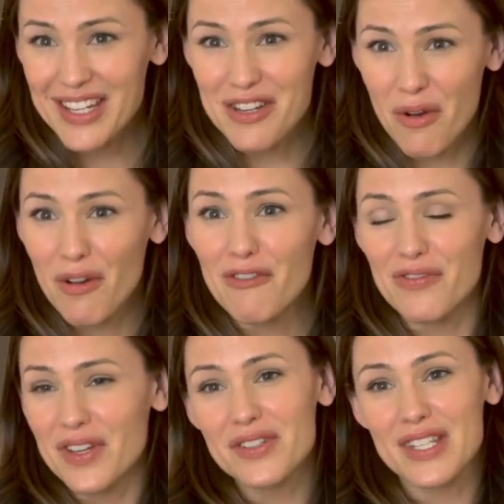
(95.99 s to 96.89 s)
You know, it
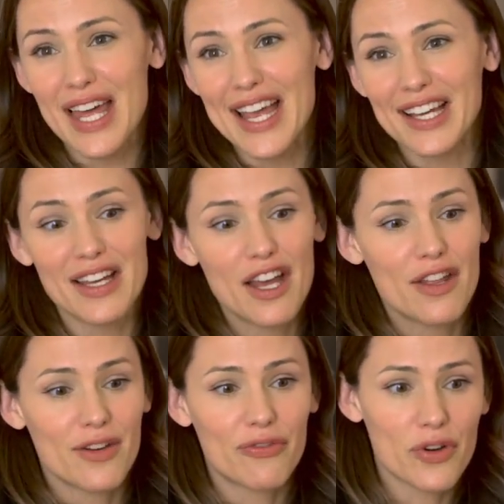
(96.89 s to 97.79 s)
feels like
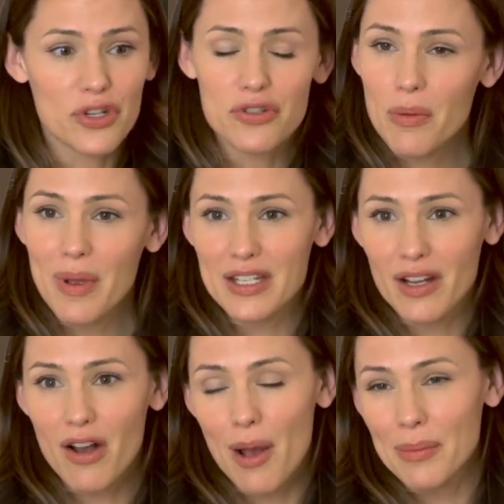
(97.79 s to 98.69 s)
the first
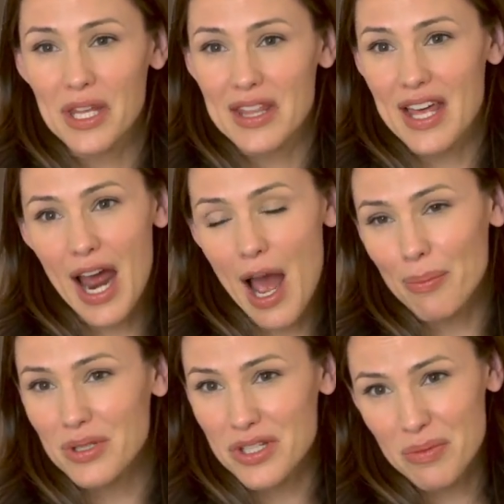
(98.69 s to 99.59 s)
romantic comedy that
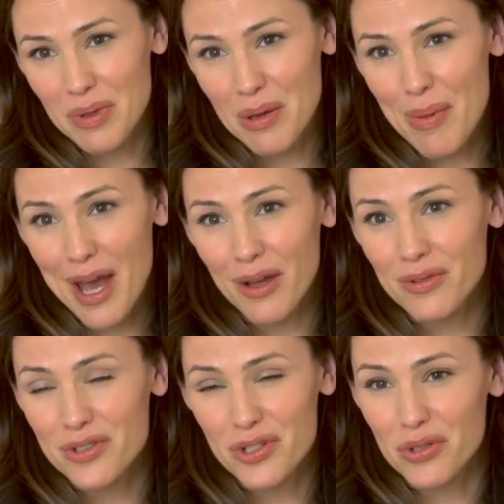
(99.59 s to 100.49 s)
happens to be about
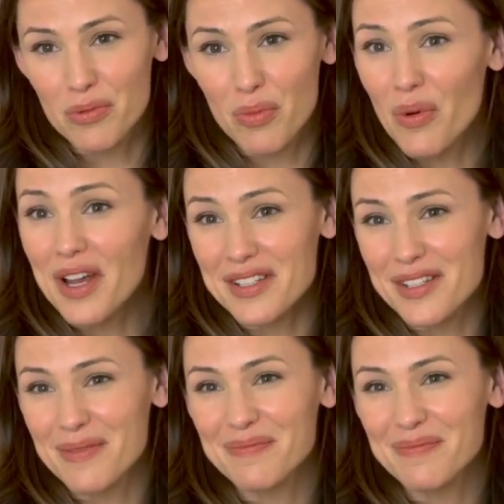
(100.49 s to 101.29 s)
two boys.